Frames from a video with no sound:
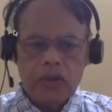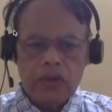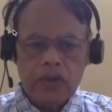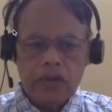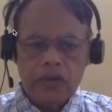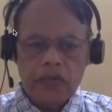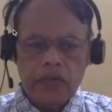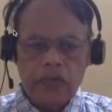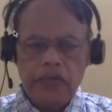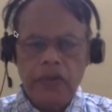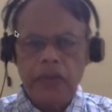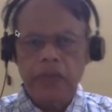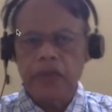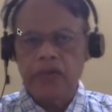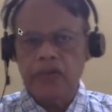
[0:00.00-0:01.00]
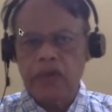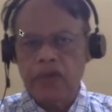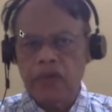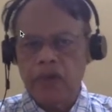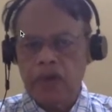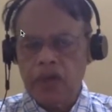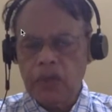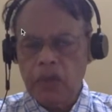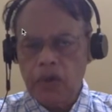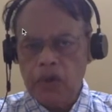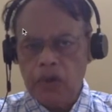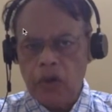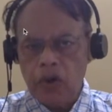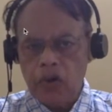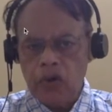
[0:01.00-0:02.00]
50%. What about the
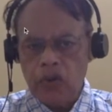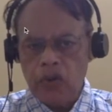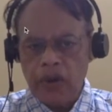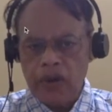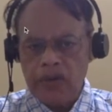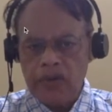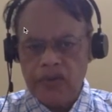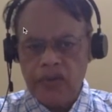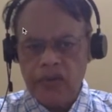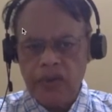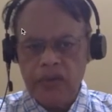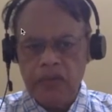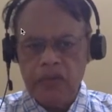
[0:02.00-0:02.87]
autosomal recessive?